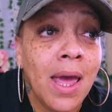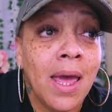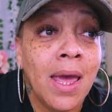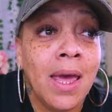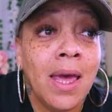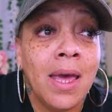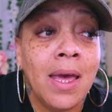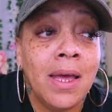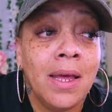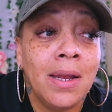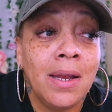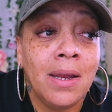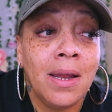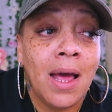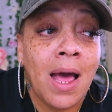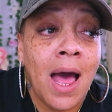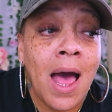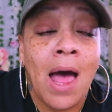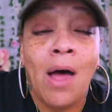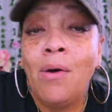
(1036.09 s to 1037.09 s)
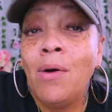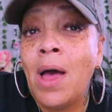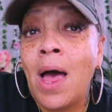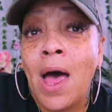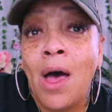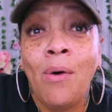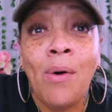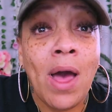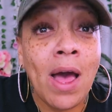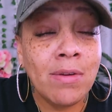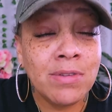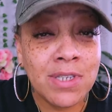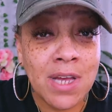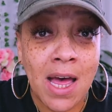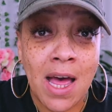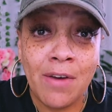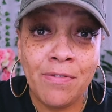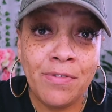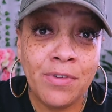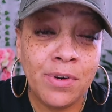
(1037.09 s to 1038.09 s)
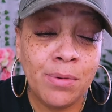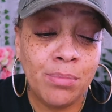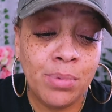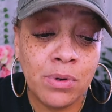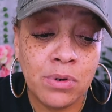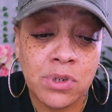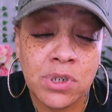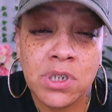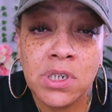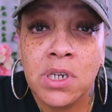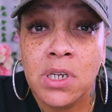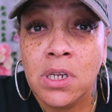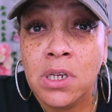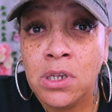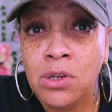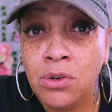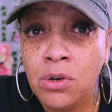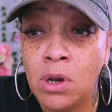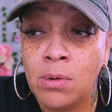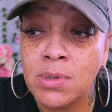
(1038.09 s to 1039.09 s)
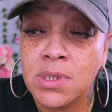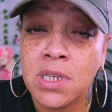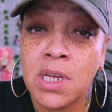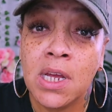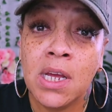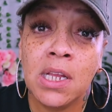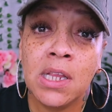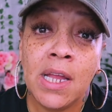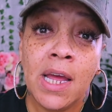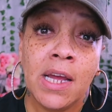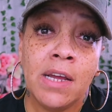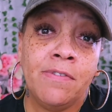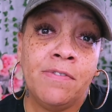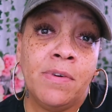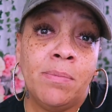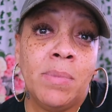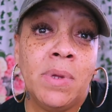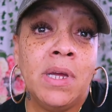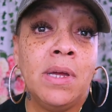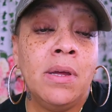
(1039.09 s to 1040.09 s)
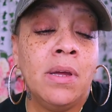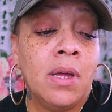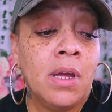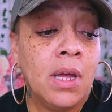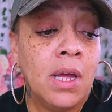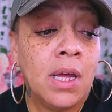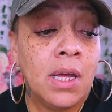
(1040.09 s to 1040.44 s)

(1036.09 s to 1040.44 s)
And I don't, I don't have time for the bullshit. You know what I'm saying? Like, for me,